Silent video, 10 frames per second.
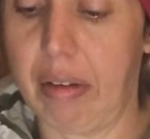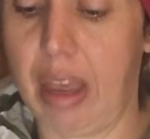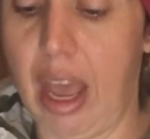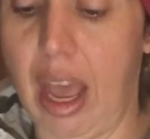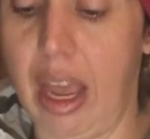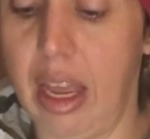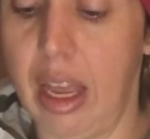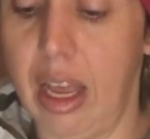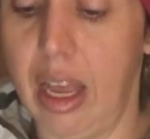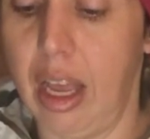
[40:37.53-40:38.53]
Okay?
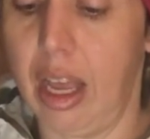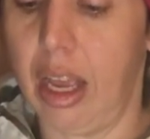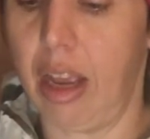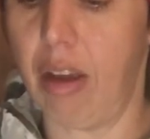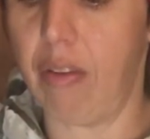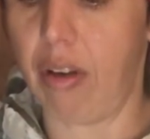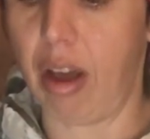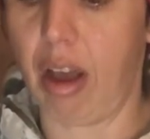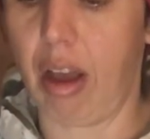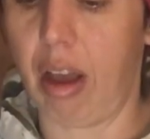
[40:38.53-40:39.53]
You've
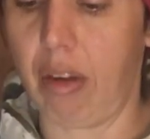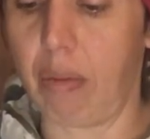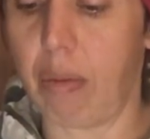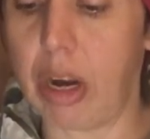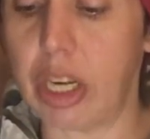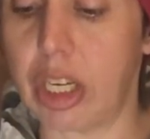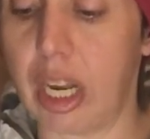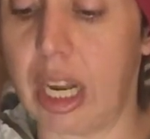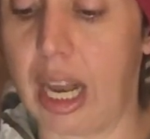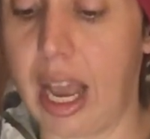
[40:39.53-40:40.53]
uh, reached
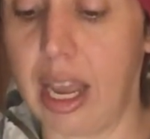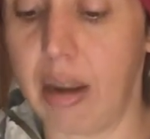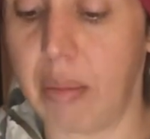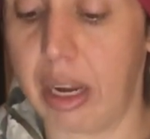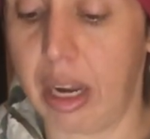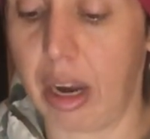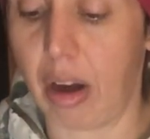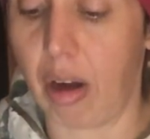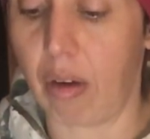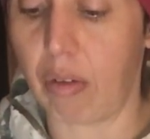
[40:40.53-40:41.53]
enlightenment
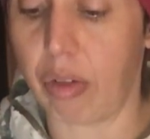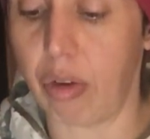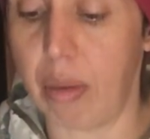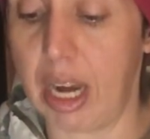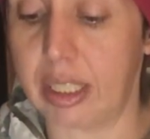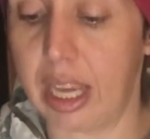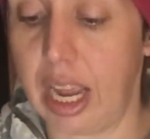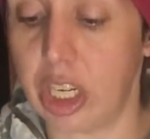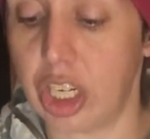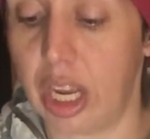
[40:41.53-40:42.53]
here through
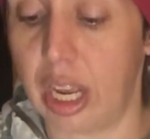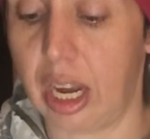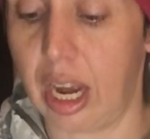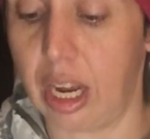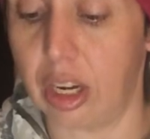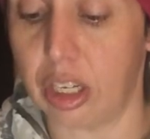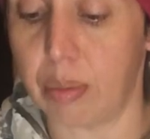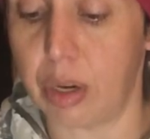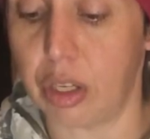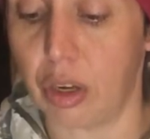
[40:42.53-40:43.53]
meditation and your
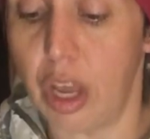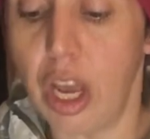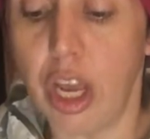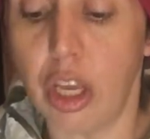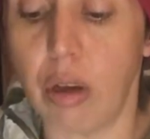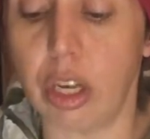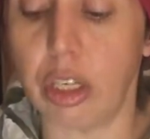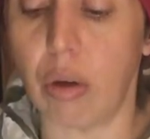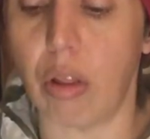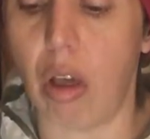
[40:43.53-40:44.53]
spiritual. You could
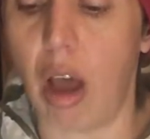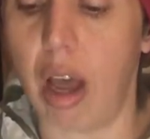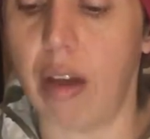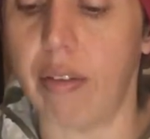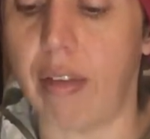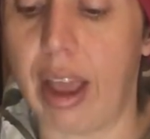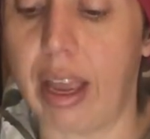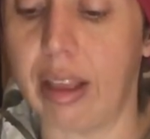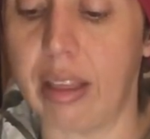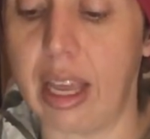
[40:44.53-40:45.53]
do a lot of
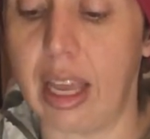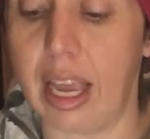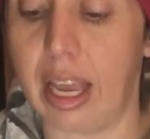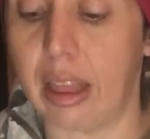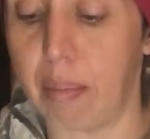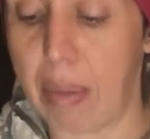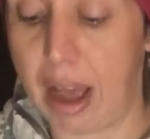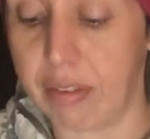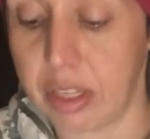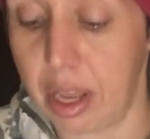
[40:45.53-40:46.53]
like thinking in the
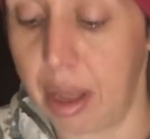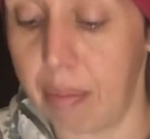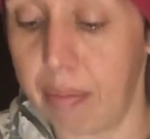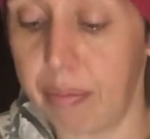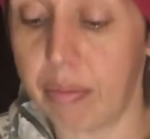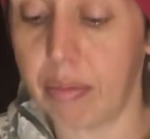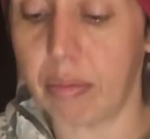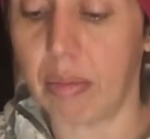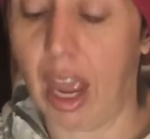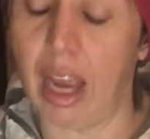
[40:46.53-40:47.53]
bathtub.
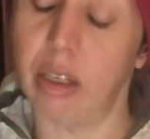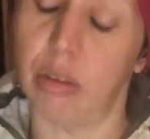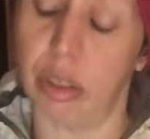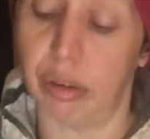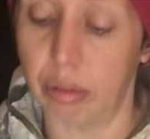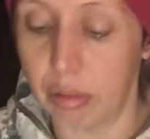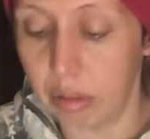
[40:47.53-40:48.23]
I do too.